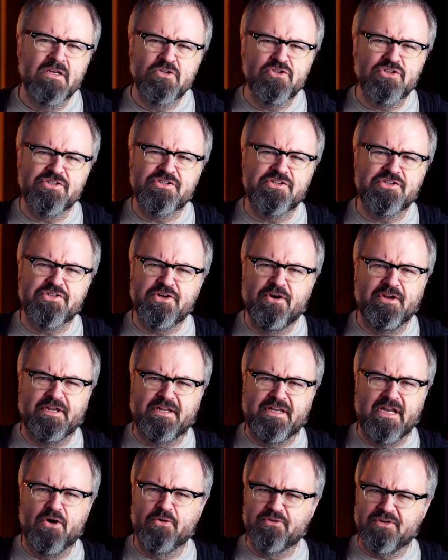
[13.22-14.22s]
Just a
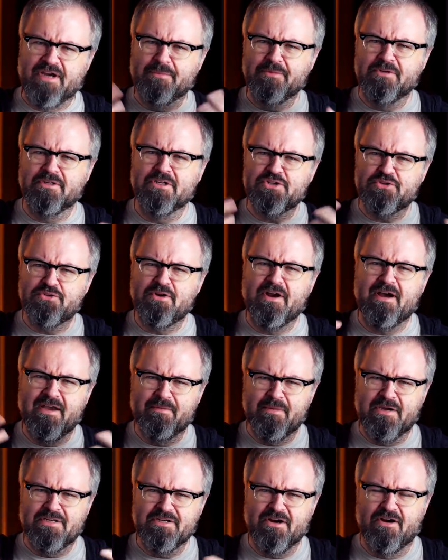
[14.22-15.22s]
starting note, I'm going to
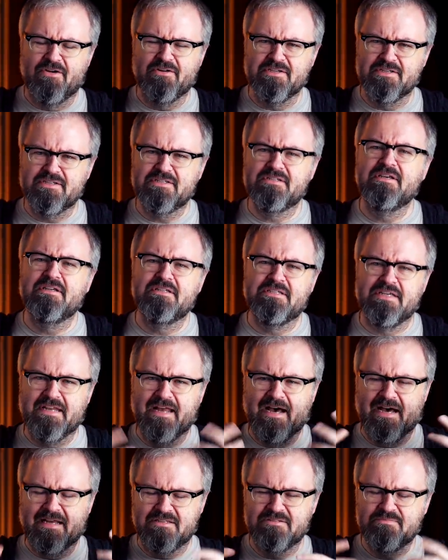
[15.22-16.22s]
try my darndest to
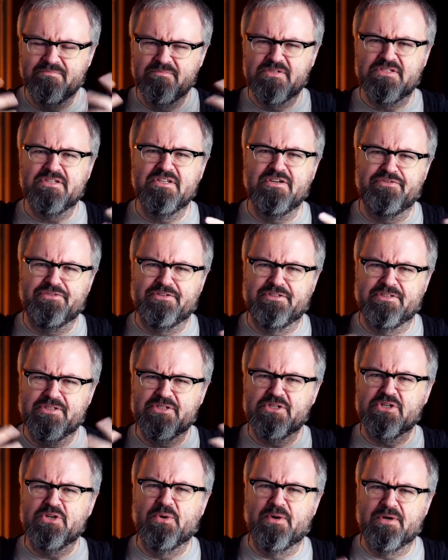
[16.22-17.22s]
not sniffle and
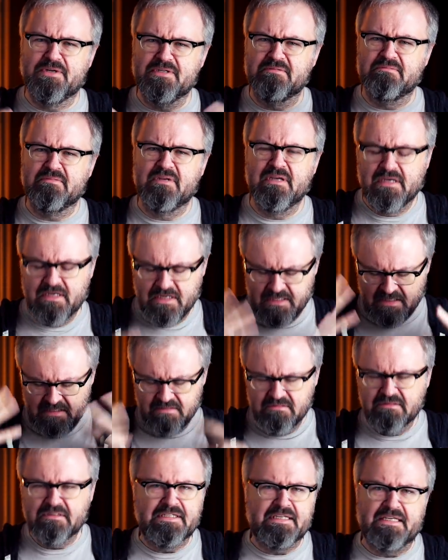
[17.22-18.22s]
snort and
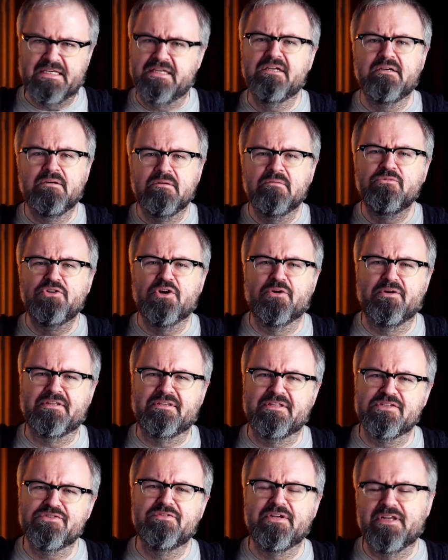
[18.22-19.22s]
leak
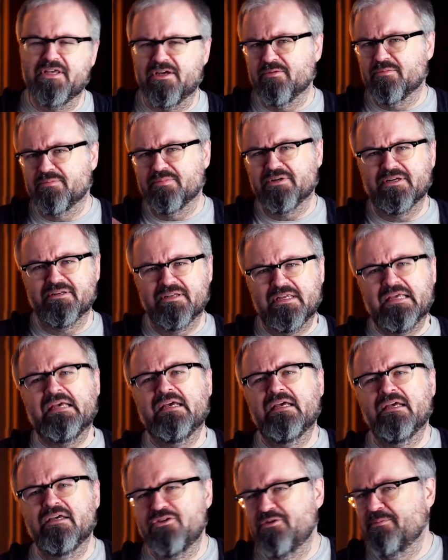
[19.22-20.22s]
during this video, but
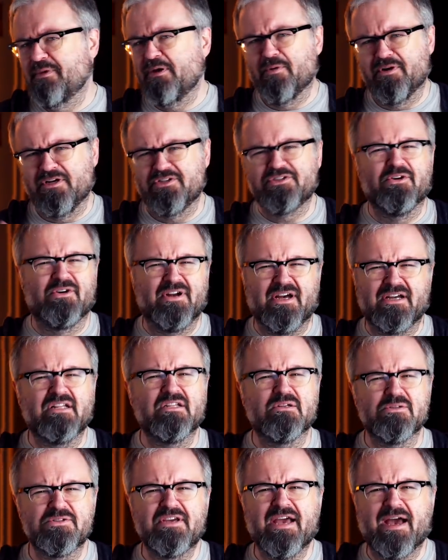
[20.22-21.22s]
you may want to turn on
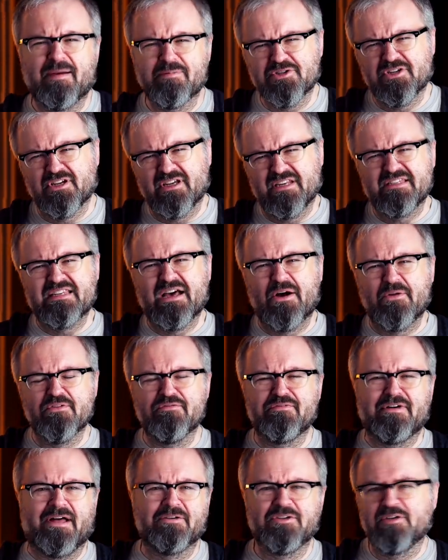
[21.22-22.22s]
closed captioning and down
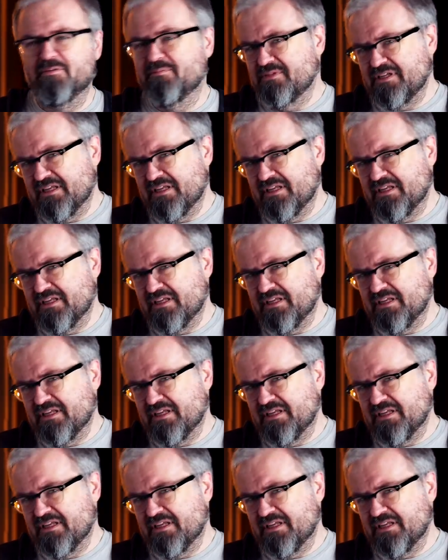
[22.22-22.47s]
the volume.